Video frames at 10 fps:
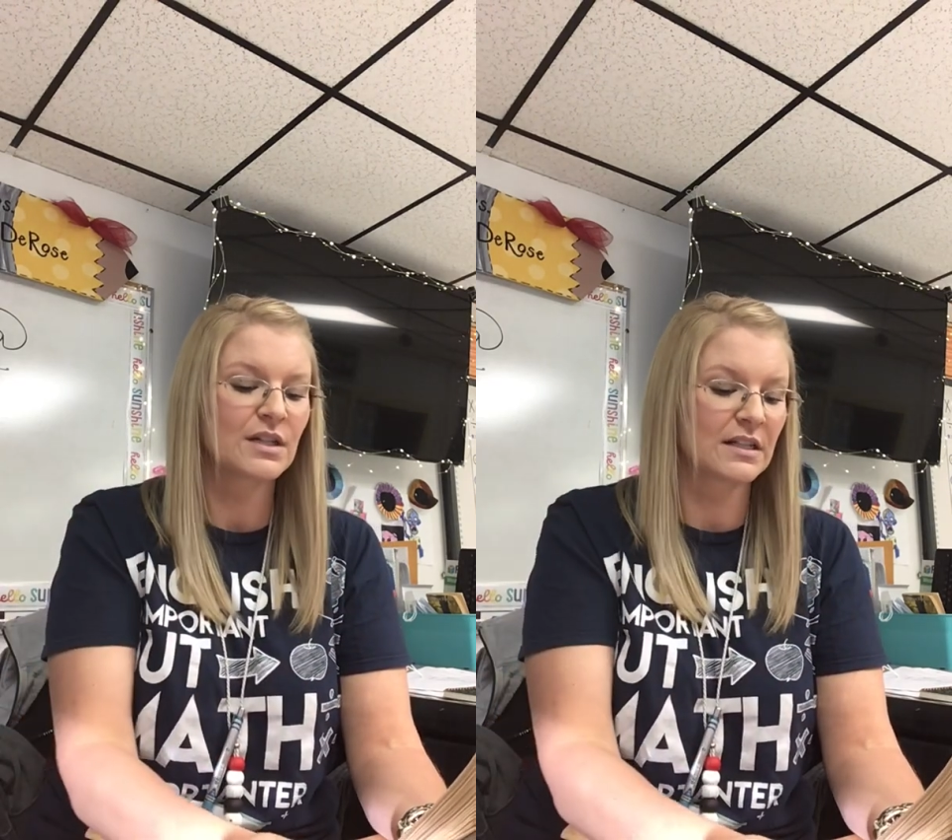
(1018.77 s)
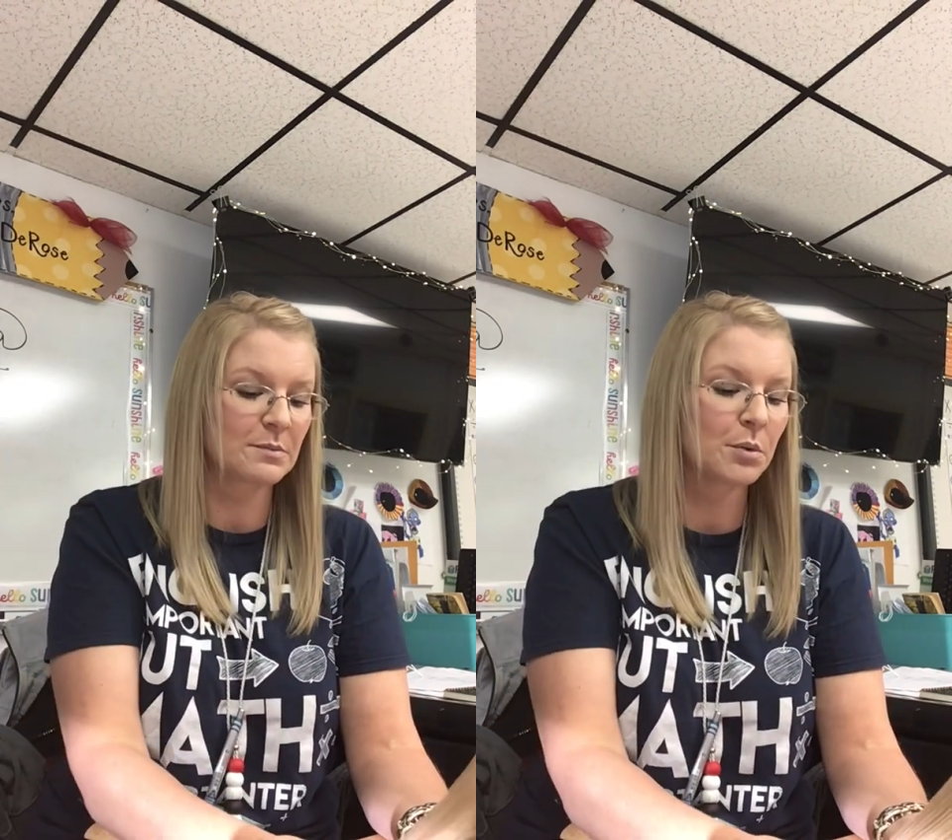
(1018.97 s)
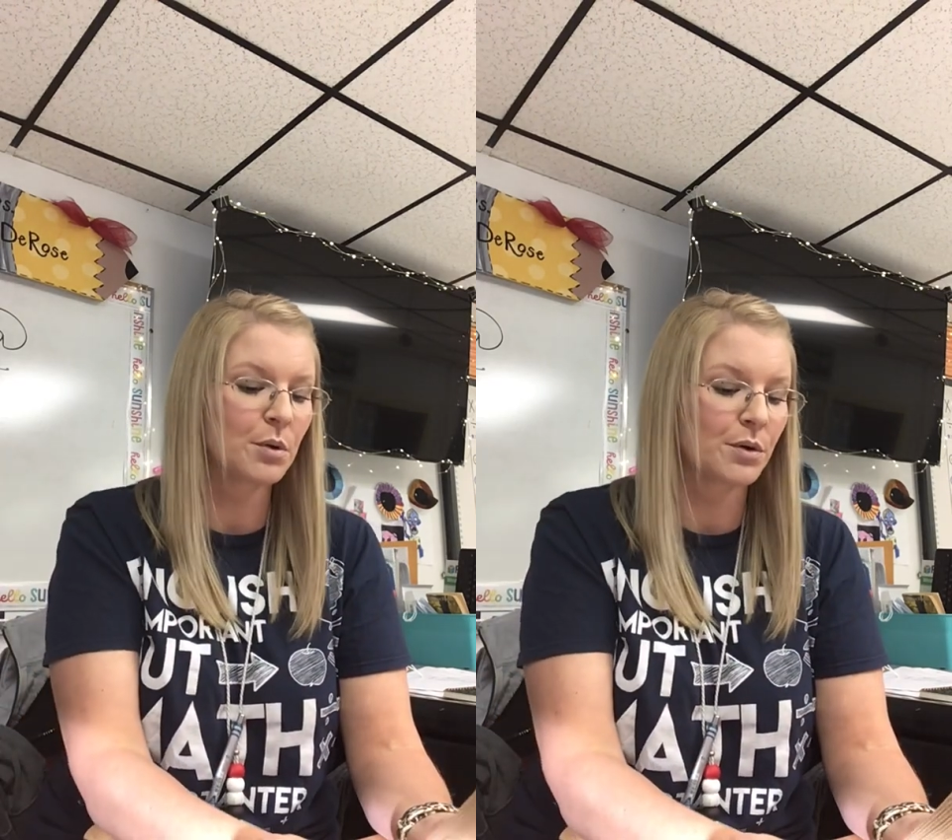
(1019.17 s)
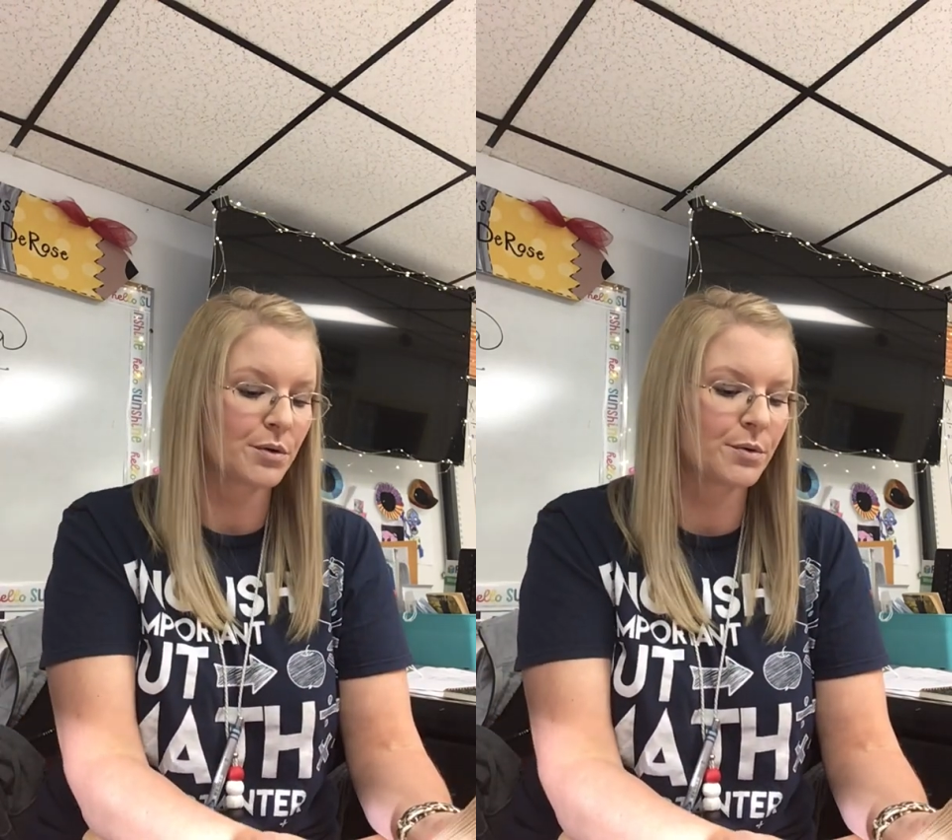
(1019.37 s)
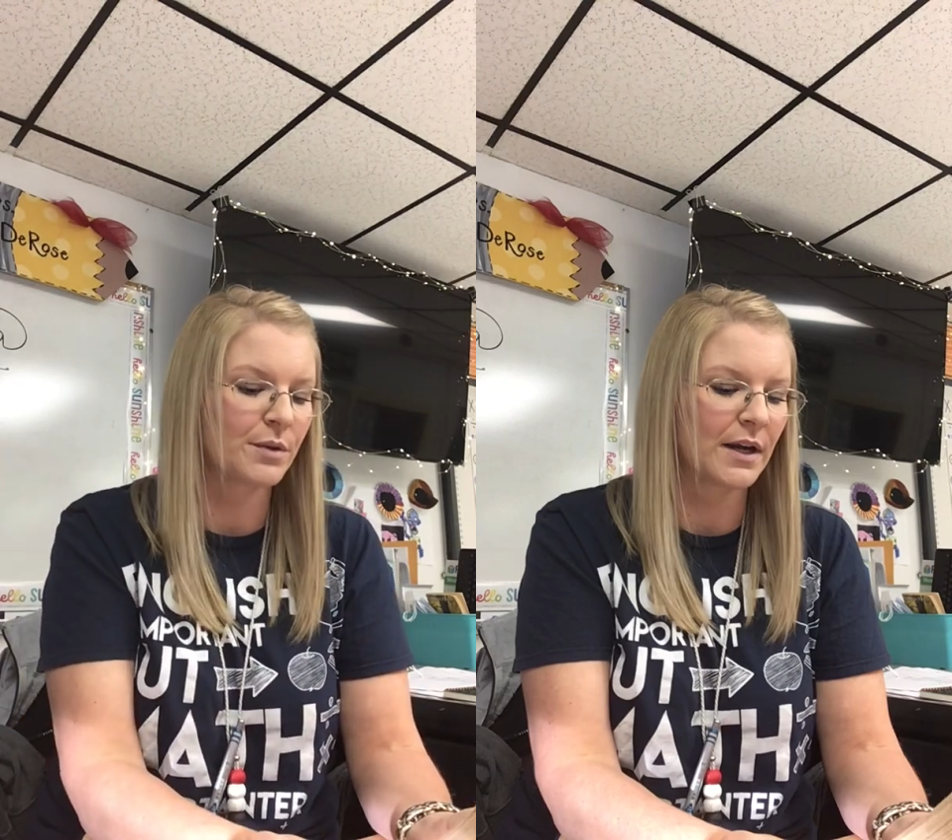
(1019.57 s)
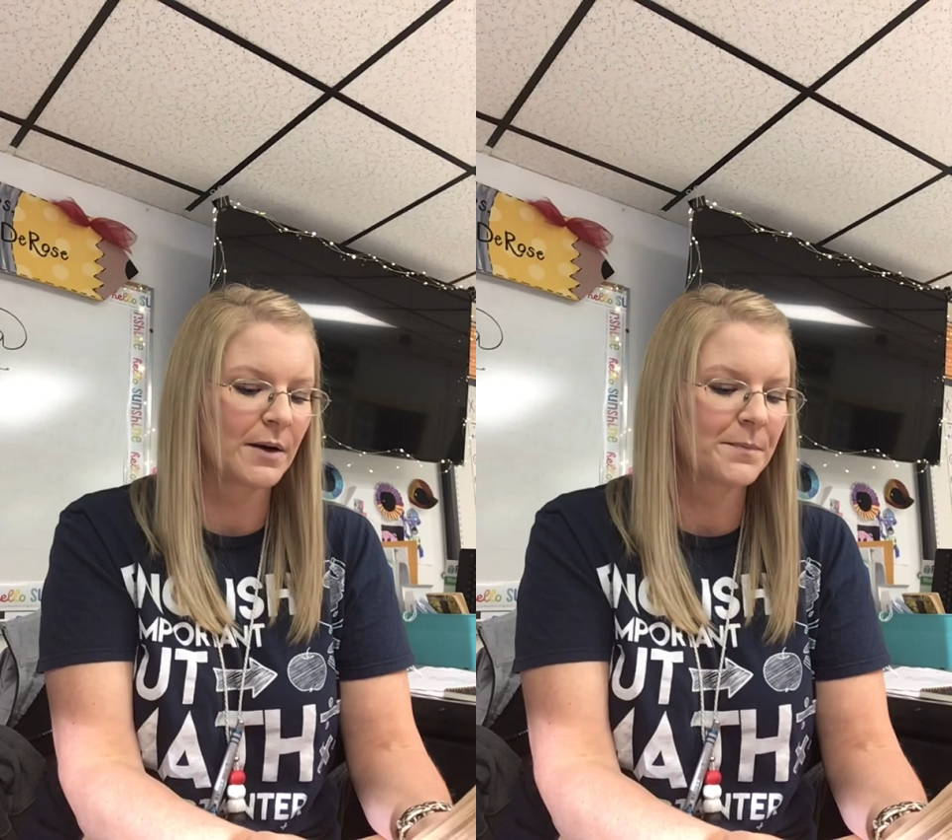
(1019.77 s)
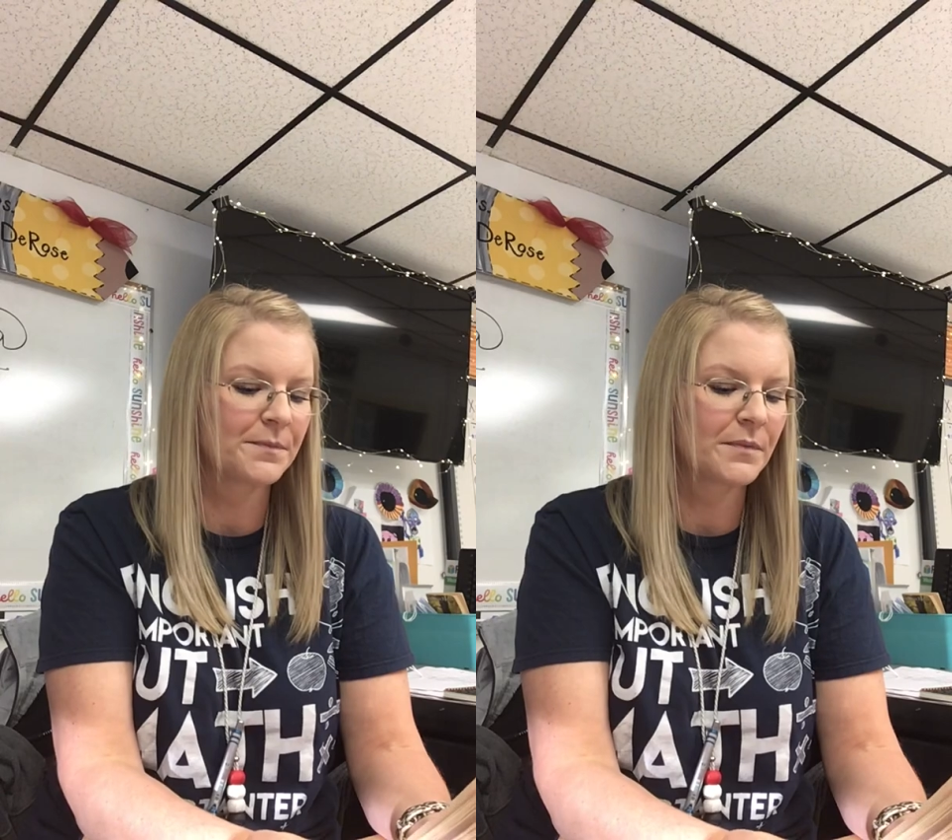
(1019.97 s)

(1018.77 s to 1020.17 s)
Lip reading: explored through there.